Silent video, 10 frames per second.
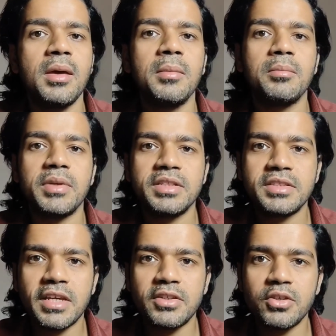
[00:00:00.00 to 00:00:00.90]
Please
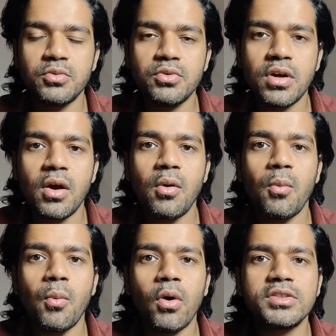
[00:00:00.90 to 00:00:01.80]
stay tuned,
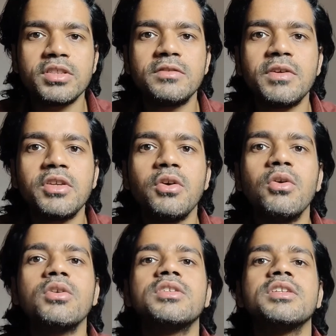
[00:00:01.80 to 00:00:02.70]
watch this video
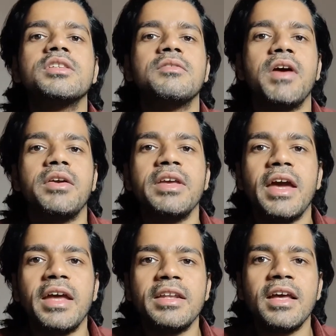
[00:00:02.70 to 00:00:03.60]
till the very
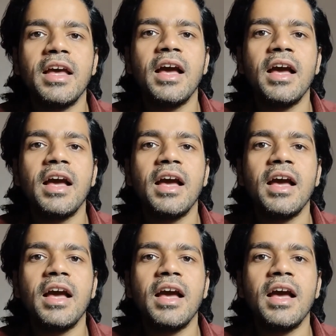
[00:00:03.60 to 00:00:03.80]
end.